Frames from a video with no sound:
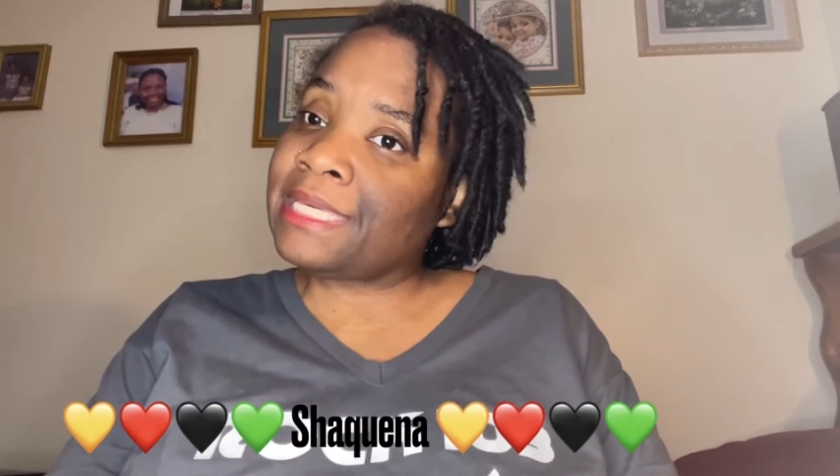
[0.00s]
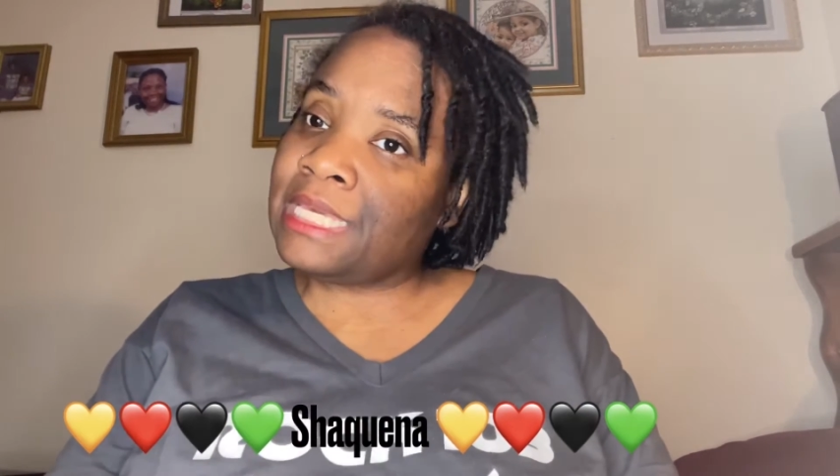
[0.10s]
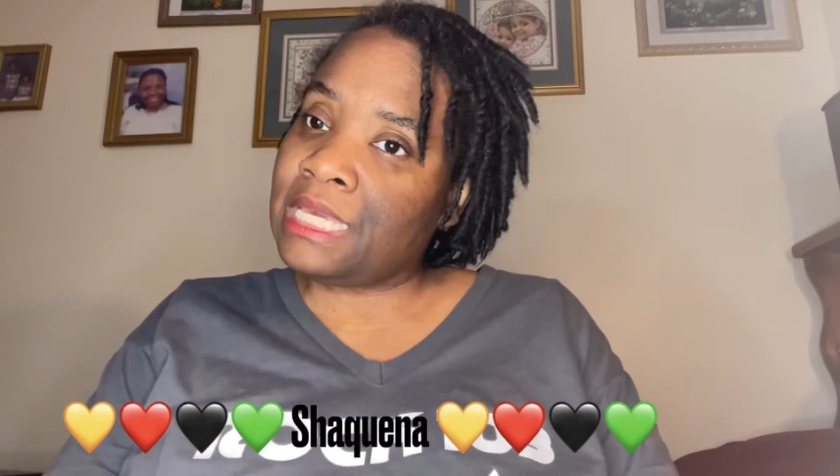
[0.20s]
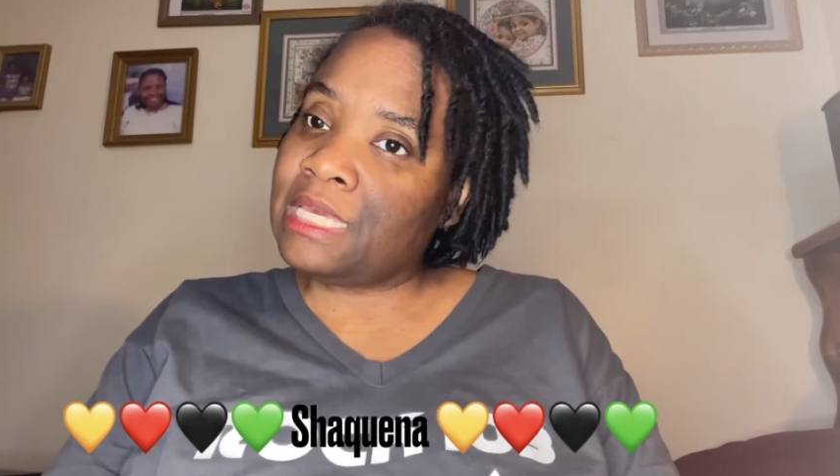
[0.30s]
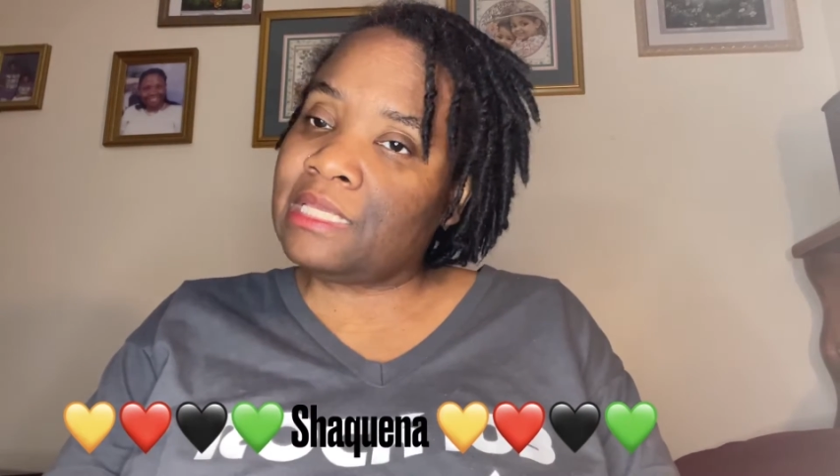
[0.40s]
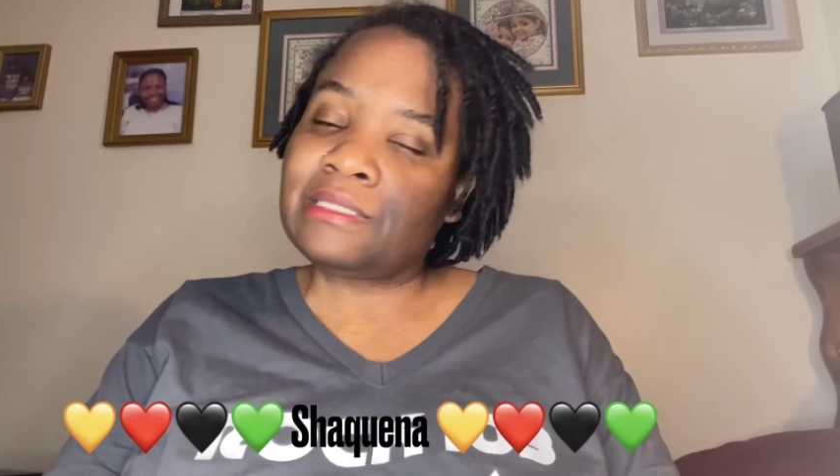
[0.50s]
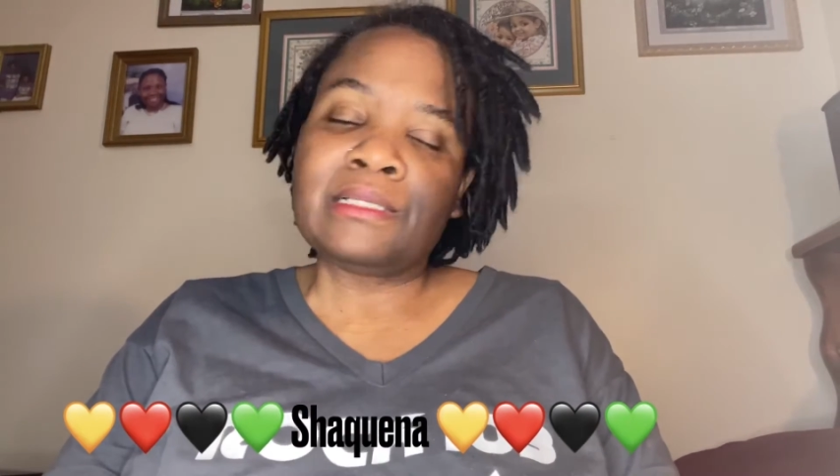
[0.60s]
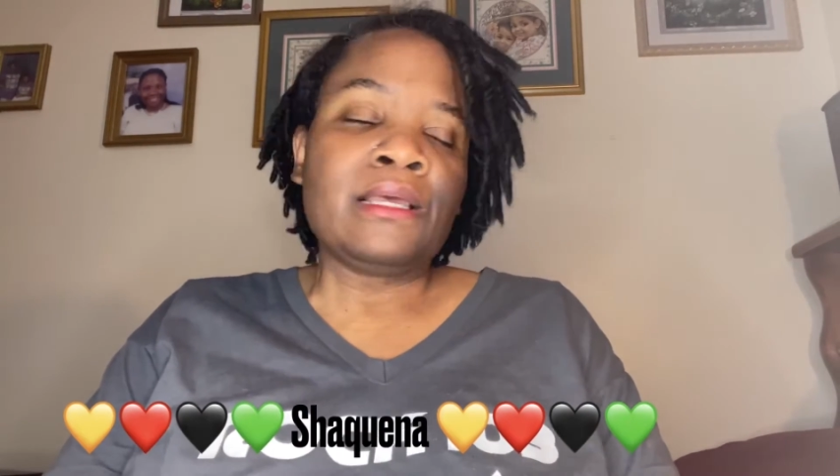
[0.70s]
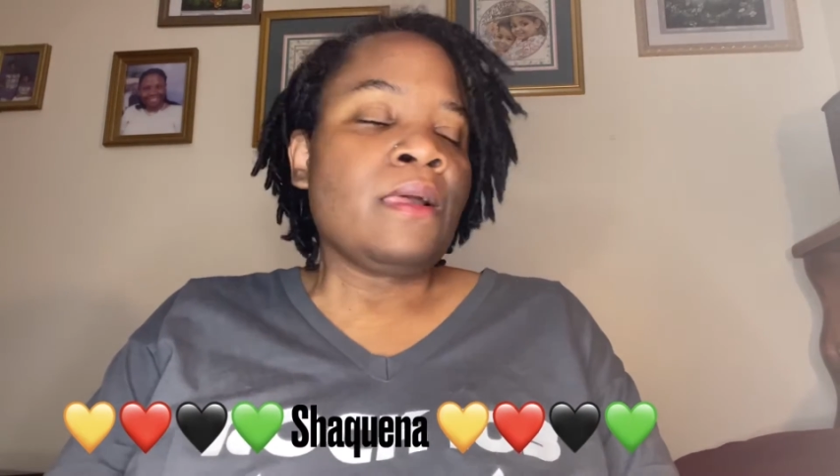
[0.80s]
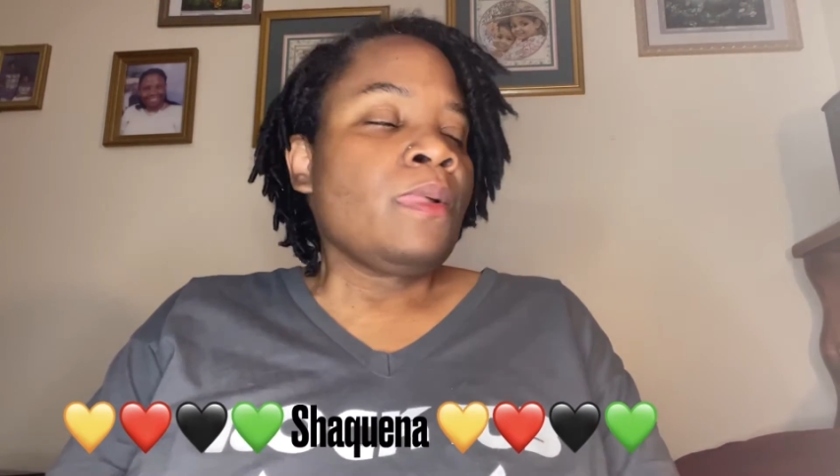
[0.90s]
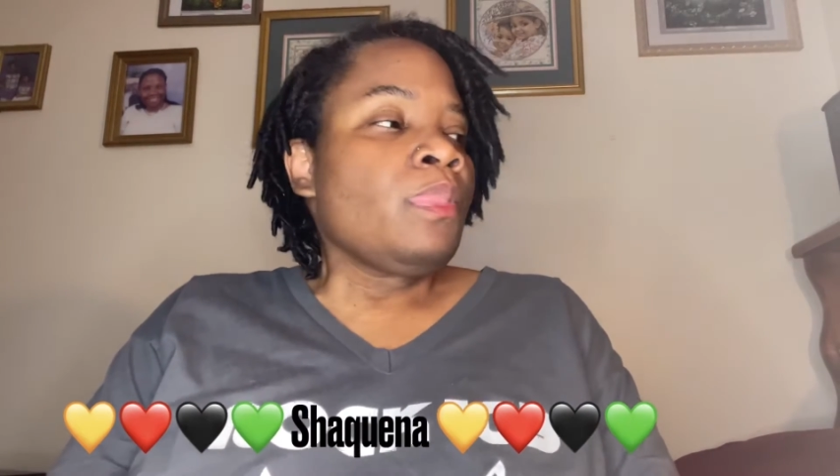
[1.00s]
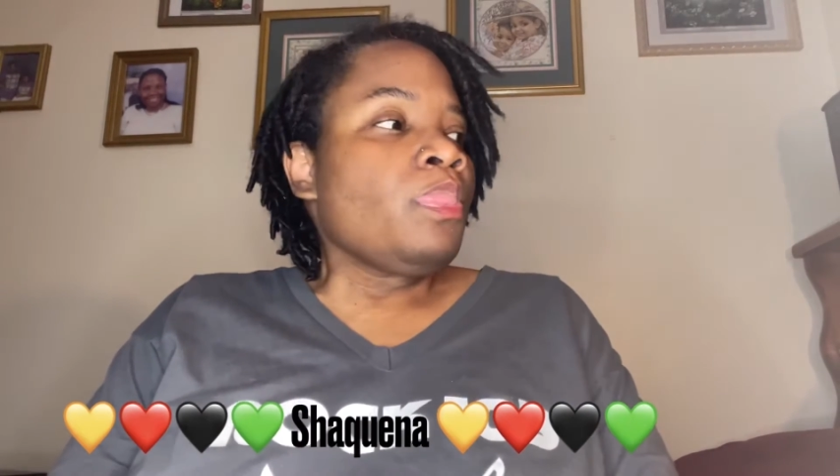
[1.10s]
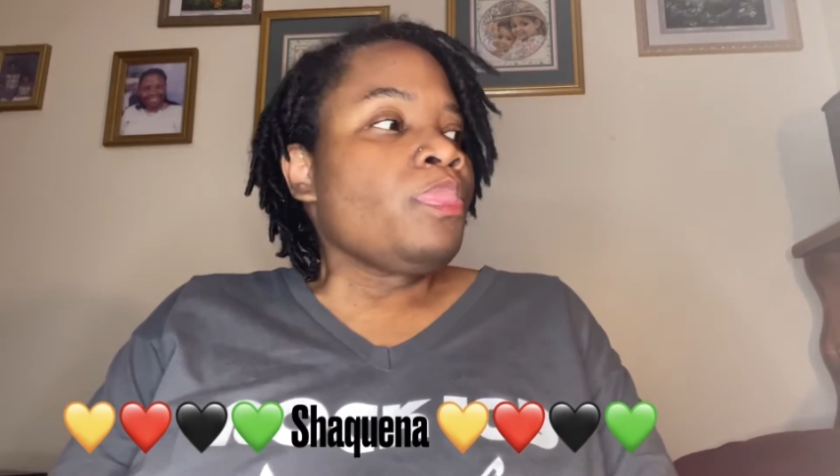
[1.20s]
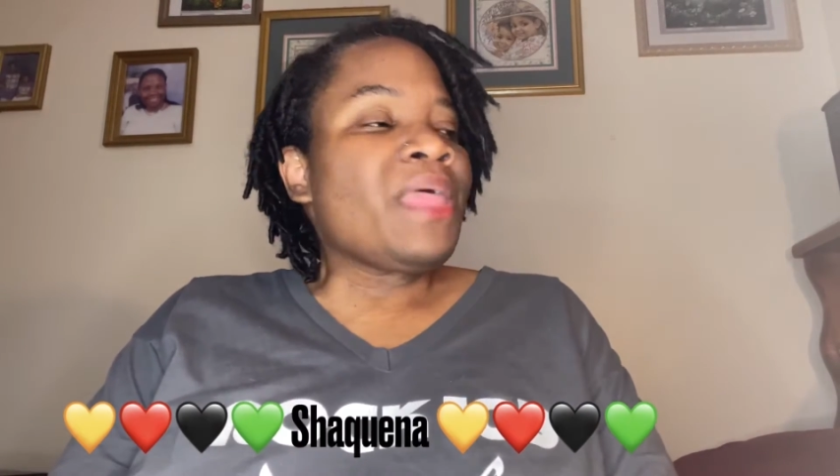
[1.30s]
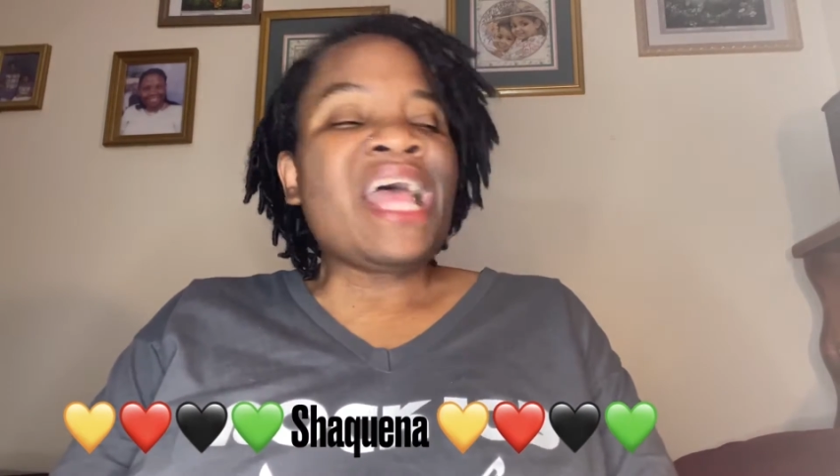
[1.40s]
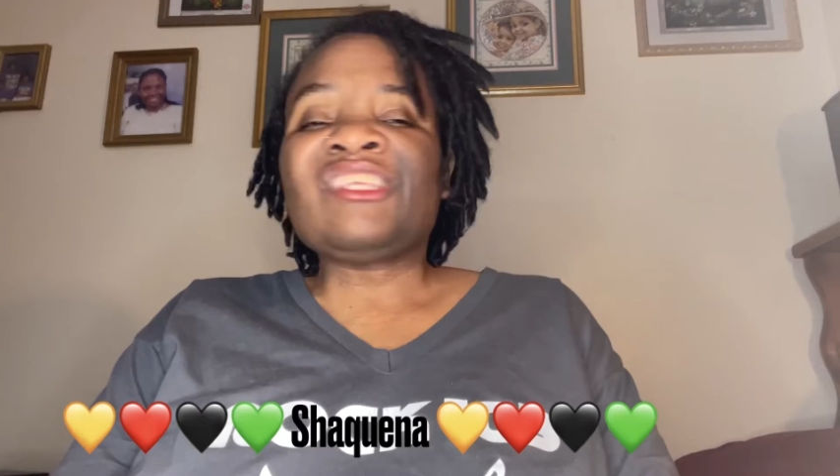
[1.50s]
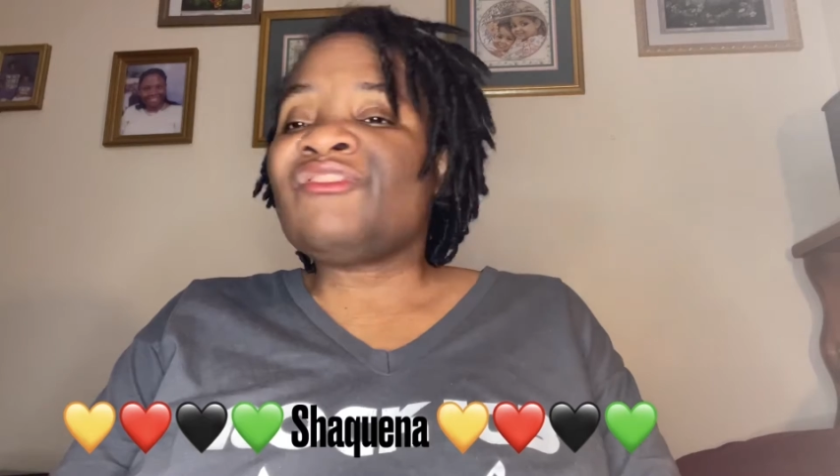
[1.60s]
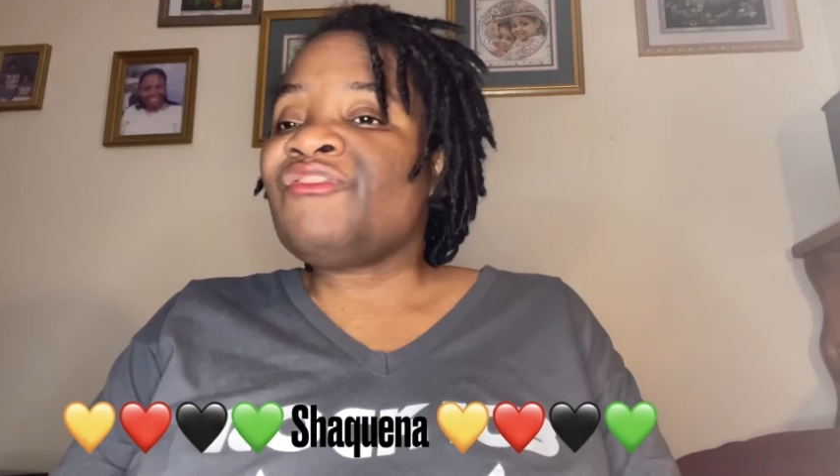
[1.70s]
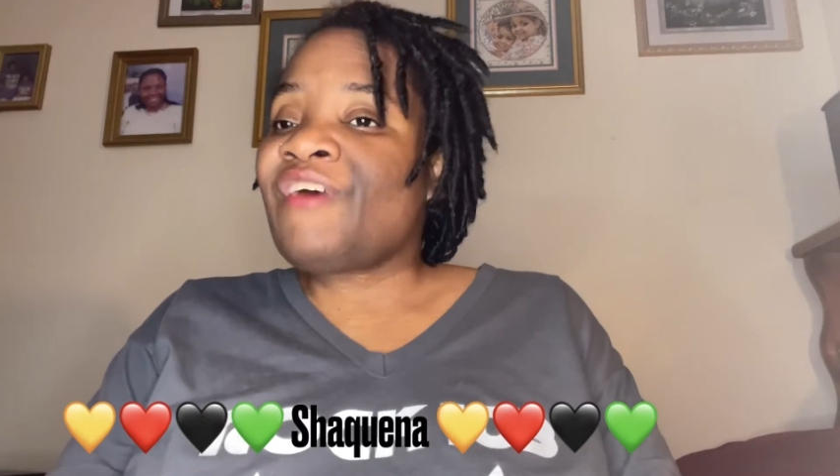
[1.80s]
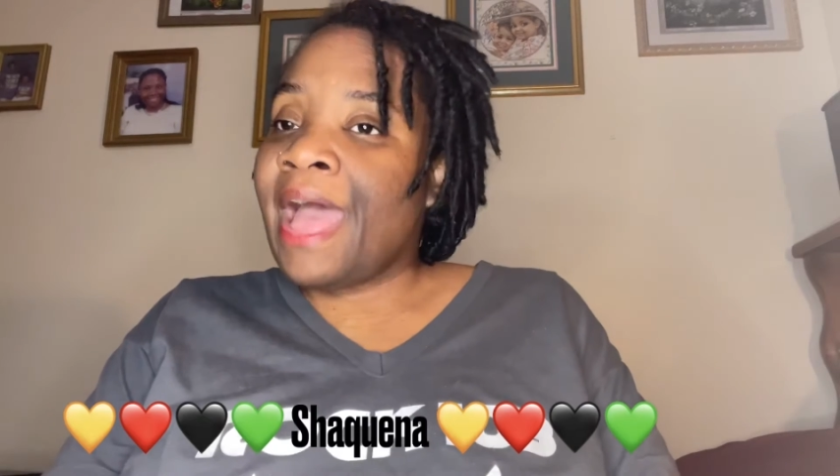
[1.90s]
kids, that's
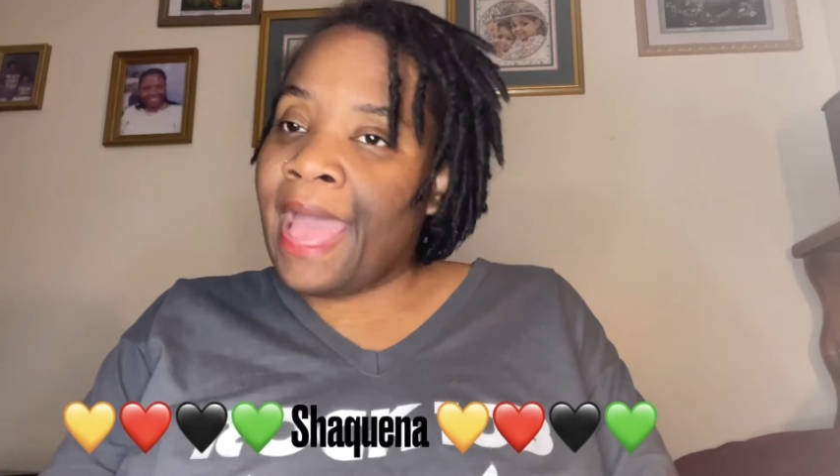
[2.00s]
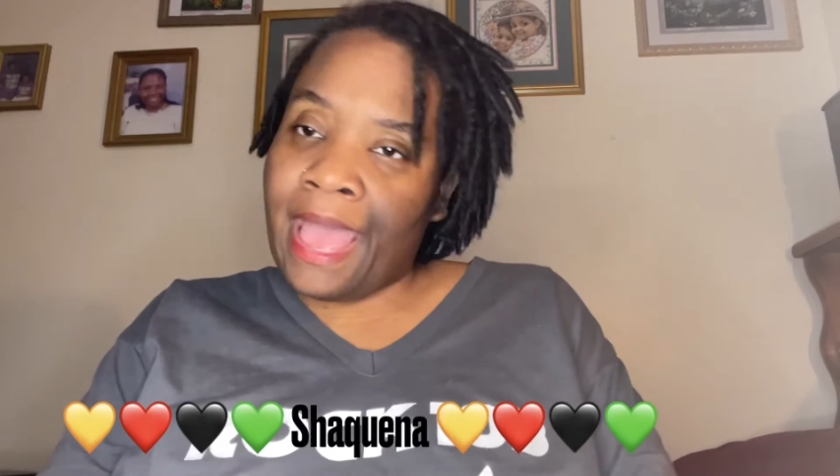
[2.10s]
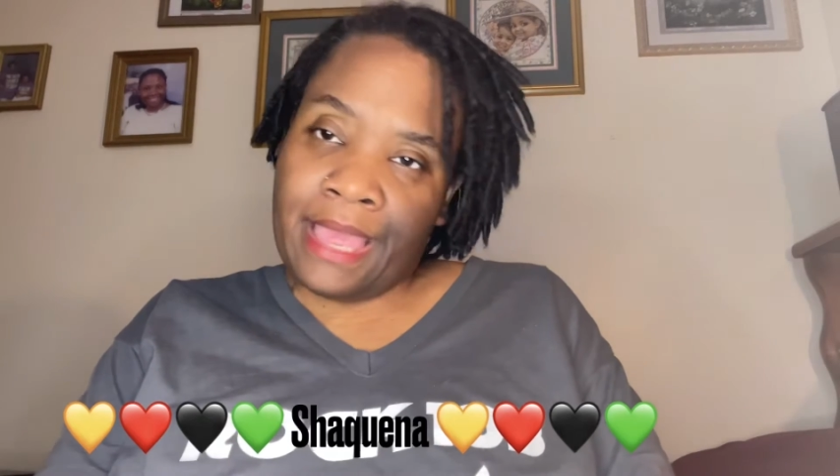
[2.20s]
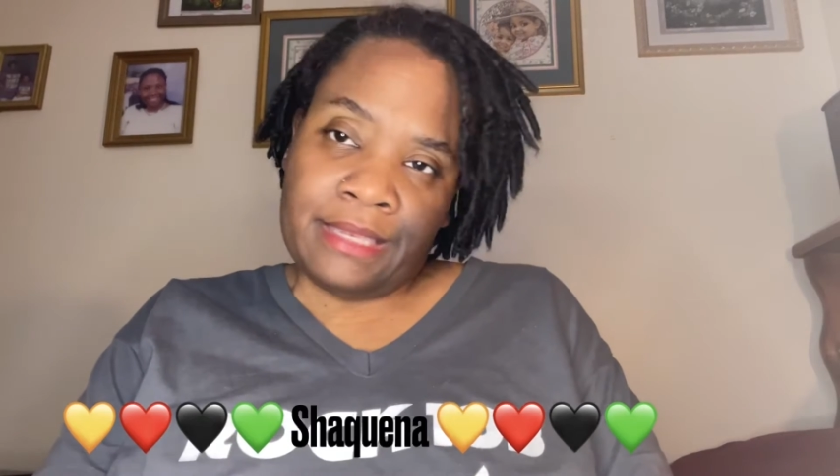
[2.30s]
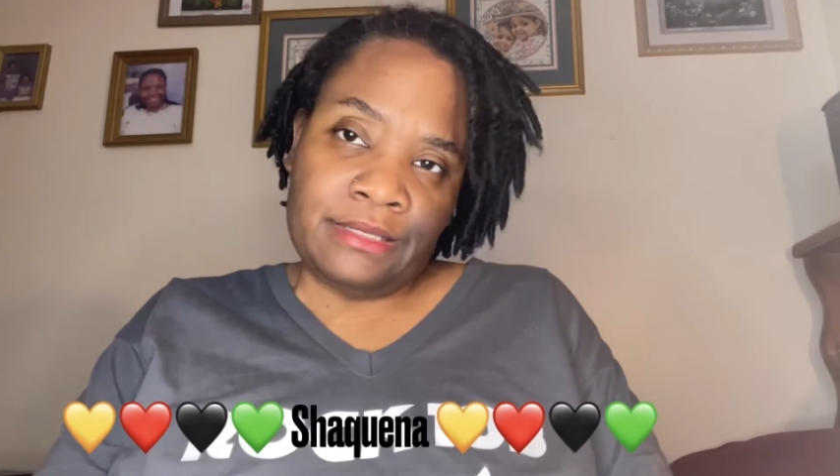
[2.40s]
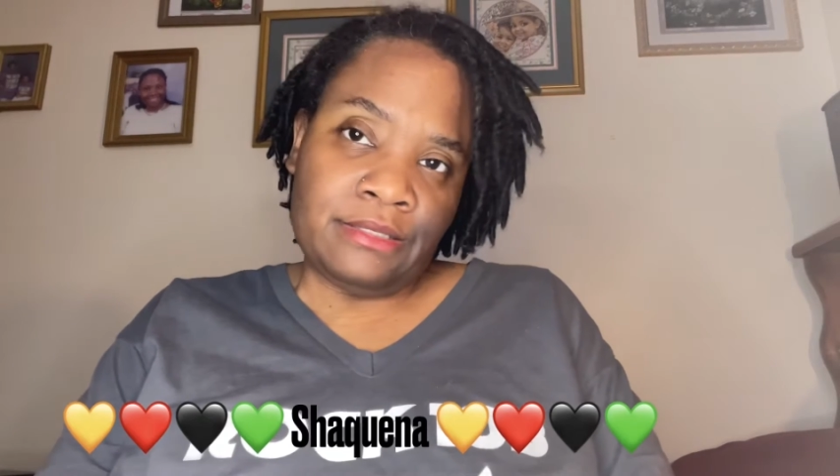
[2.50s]
fine.